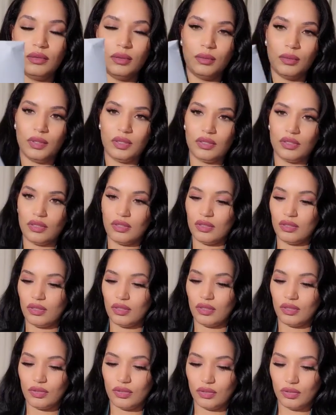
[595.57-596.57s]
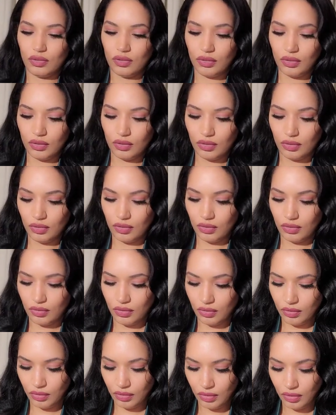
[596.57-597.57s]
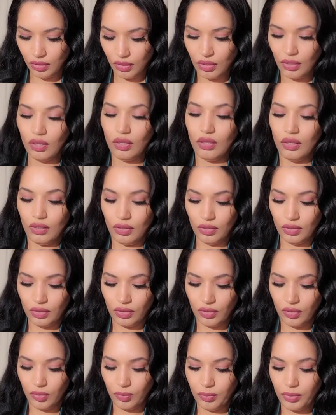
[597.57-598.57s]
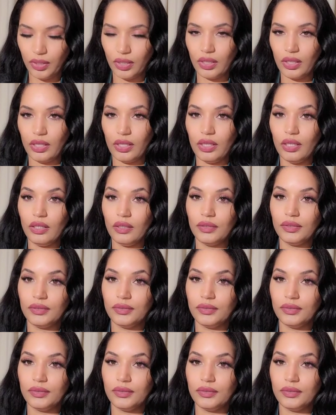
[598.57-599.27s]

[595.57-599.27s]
What is this actually? A little booklet